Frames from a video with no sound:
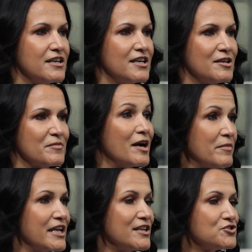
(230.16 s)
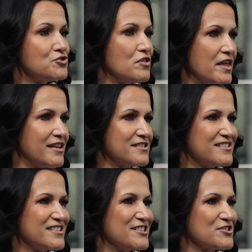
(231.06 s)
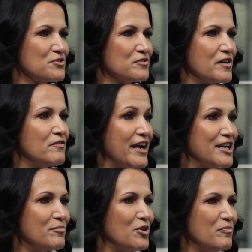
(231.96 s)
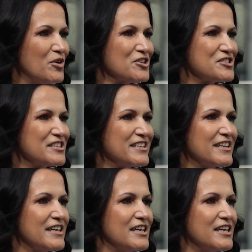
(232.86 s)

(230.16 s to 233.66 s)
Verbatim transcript: um, coming into that sort of available pot. Mm-hmm.